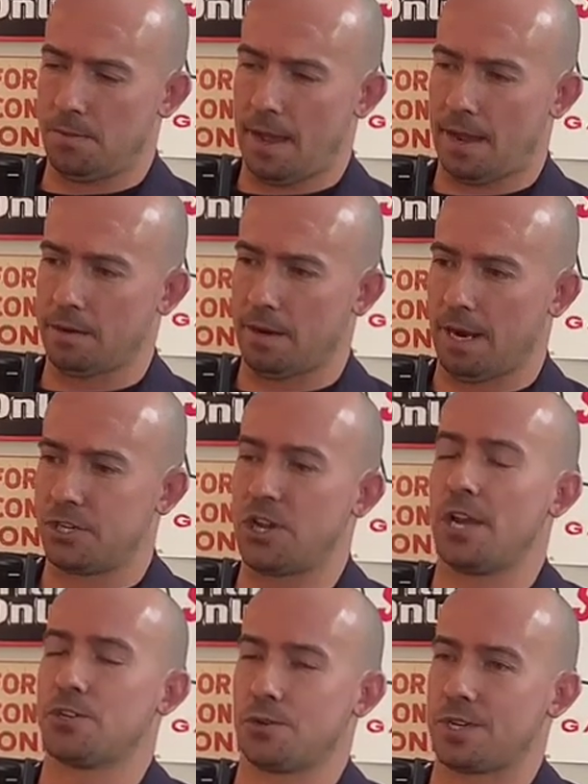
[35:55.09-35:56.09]
I
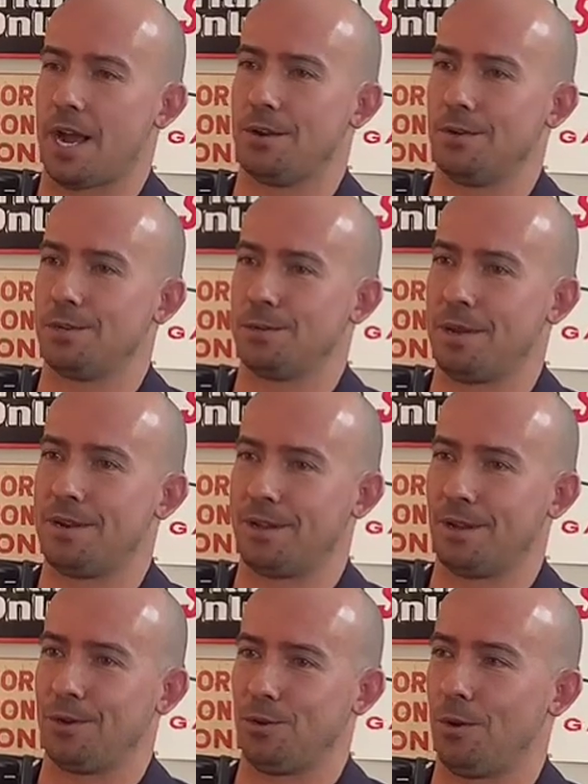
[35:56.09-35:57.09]
change her title depending
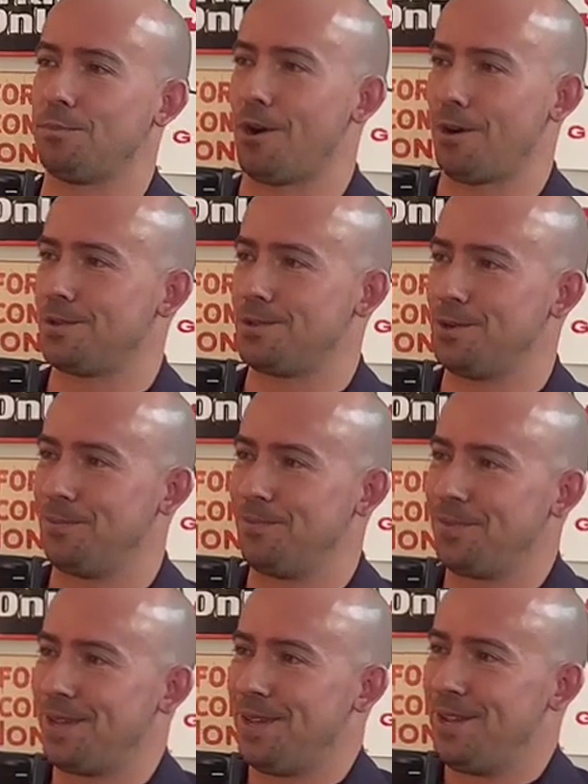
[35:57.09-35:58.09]
on who I'm talking to.
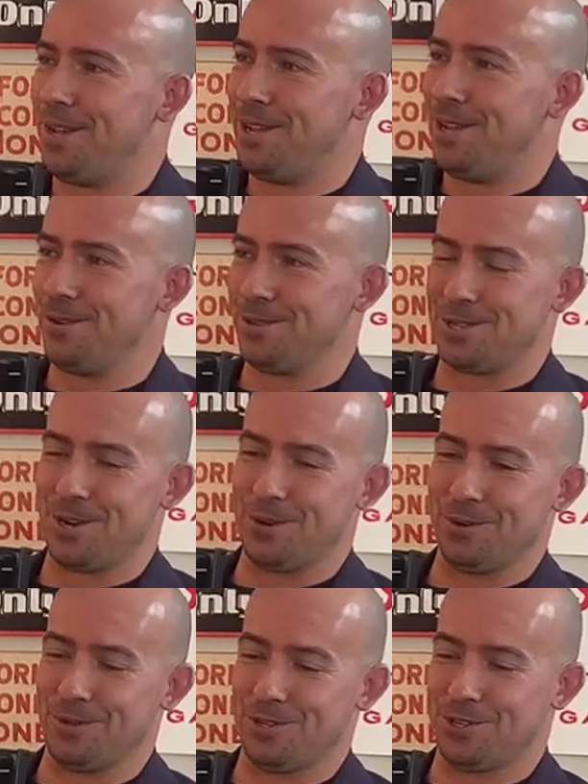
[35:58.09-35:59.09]
Yes, you know,
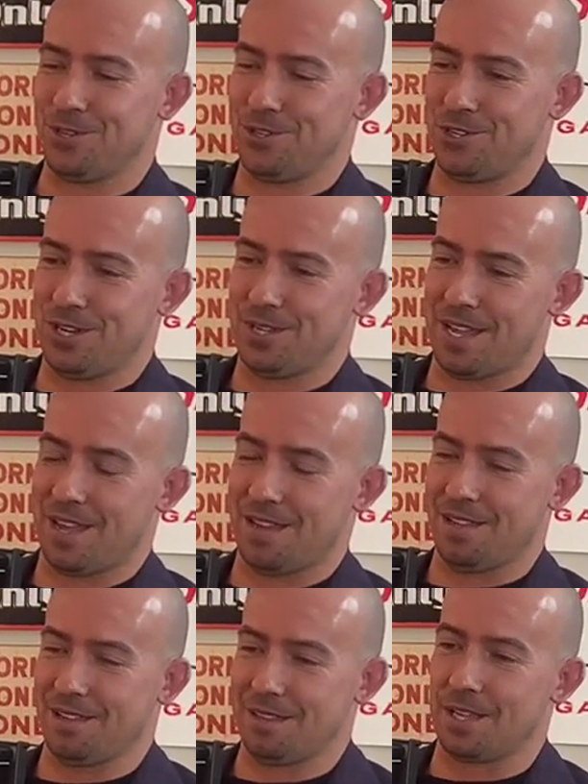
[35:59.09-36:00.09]
so she's
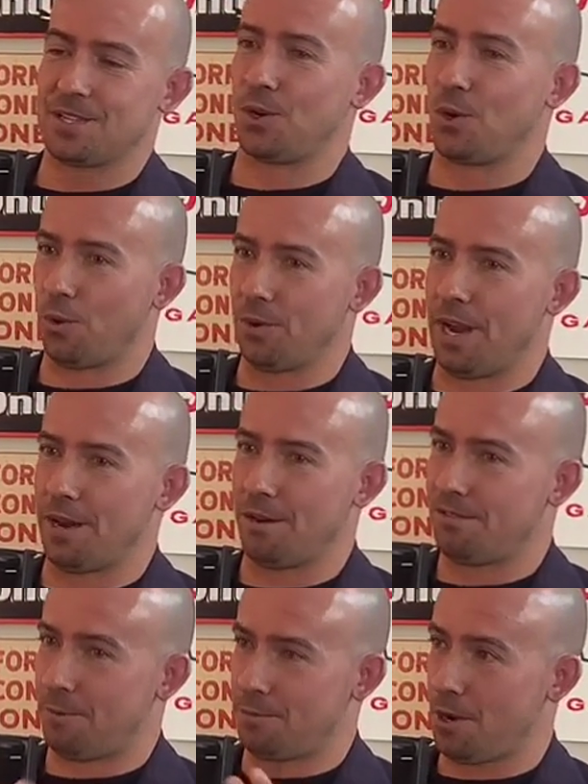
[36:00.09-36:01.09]
a listing coordinator
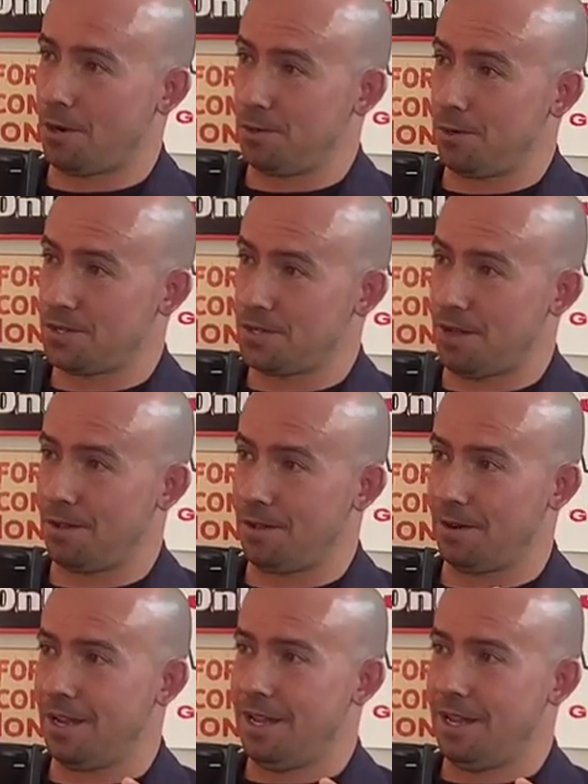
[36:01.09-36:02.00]
if I'm talking to a seller.